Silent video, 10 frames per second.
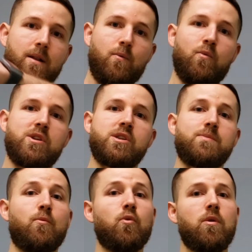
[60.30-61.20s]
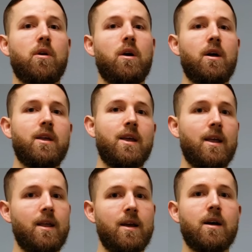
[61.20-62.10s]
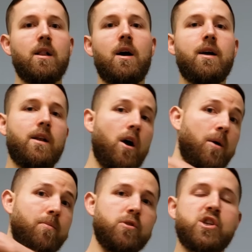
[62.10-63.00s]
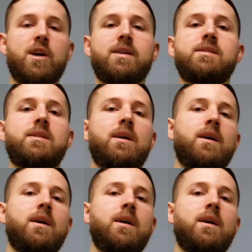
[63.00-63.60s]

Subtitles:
which is more incline upper chest.